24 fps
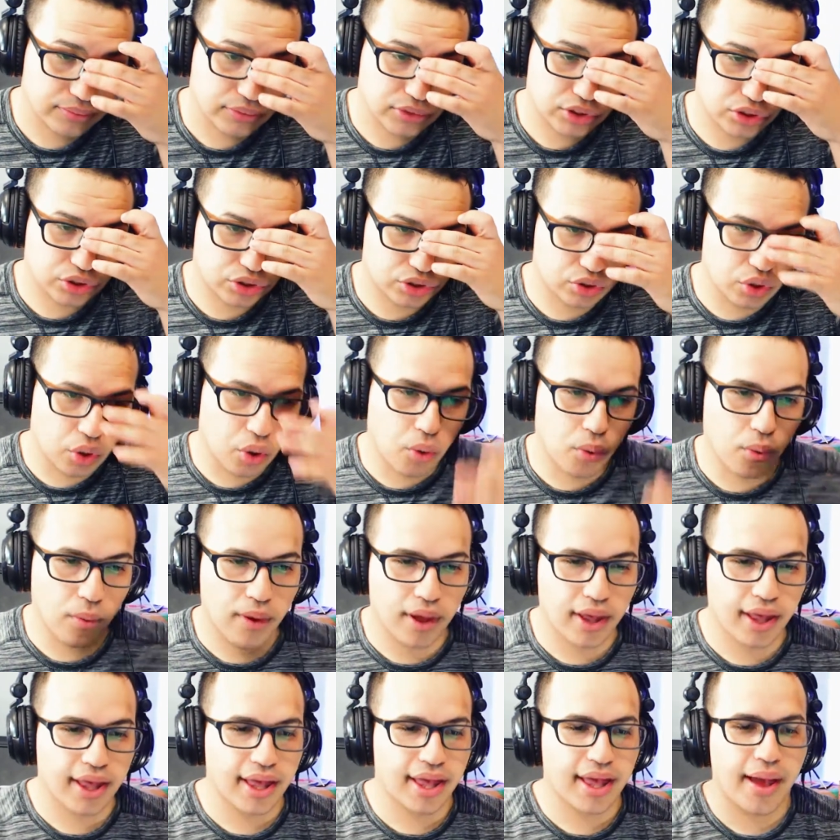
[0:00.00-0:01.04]
So
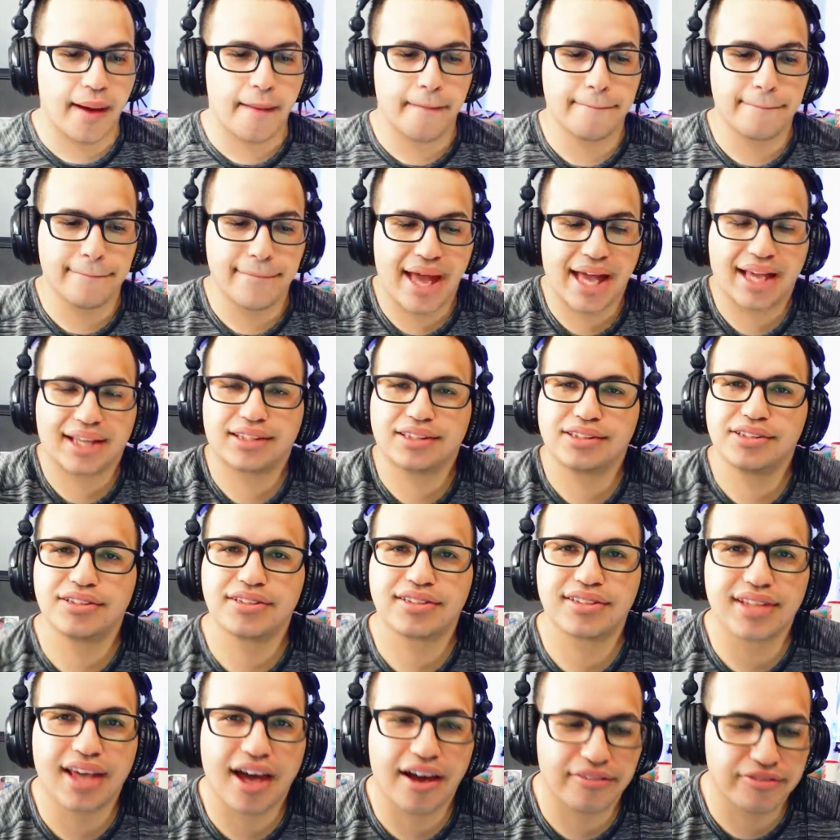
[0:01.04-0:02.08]

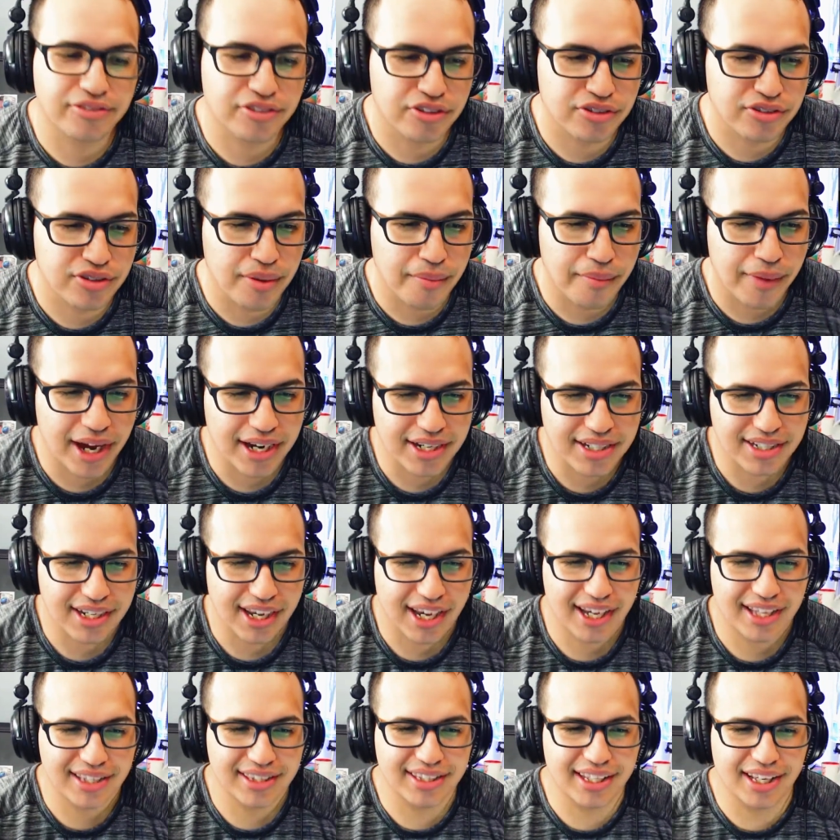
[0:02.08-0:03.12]
Magnus, after the match,
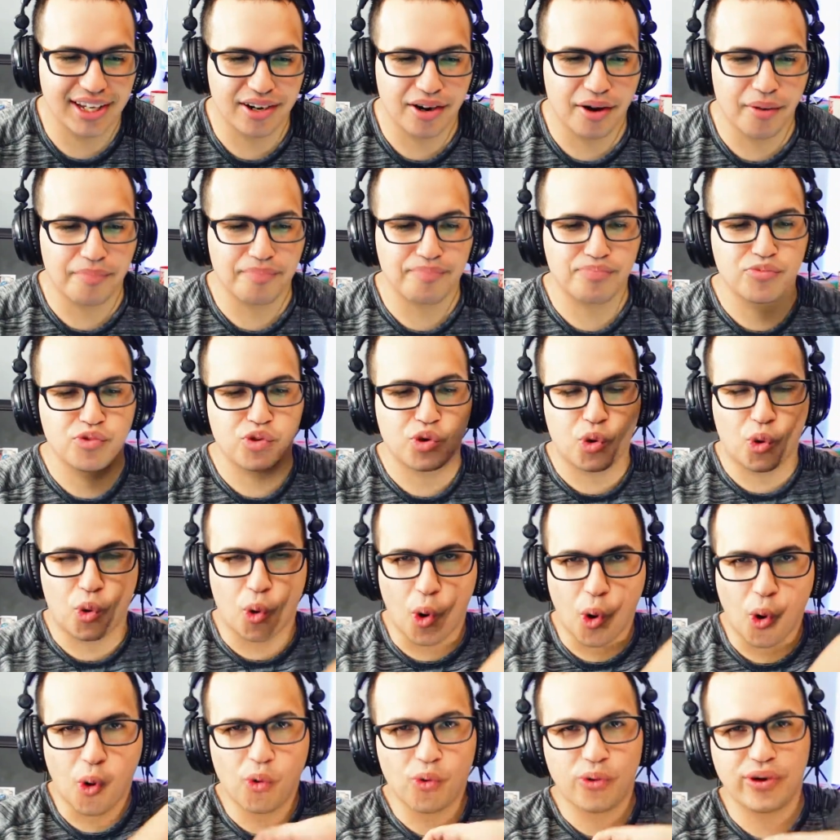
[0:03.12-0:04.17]
ended up
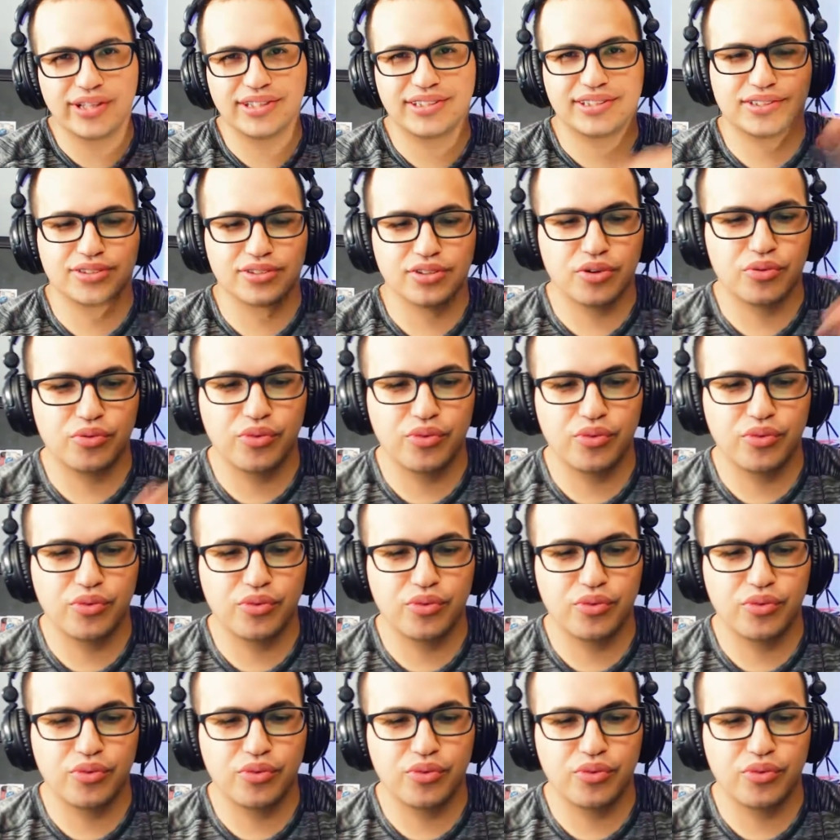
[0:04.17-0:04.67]
going to the